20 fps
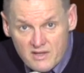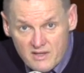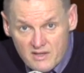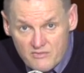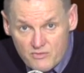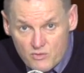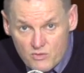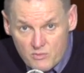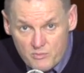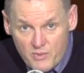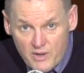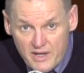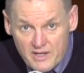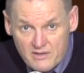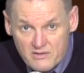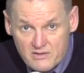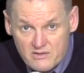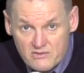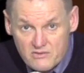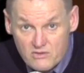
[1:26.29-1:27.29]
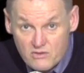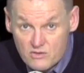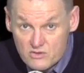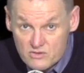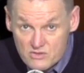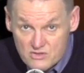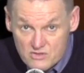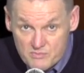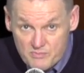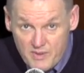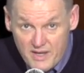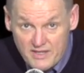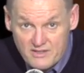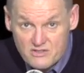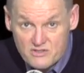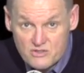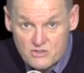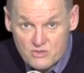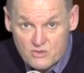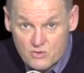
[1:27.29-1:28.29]
If you are pregnant or suspect
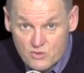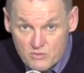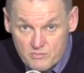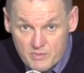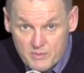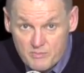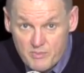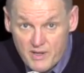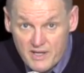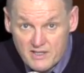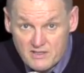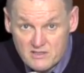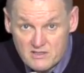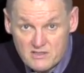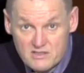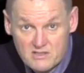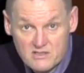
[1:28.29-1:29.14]
that you could be pregnant,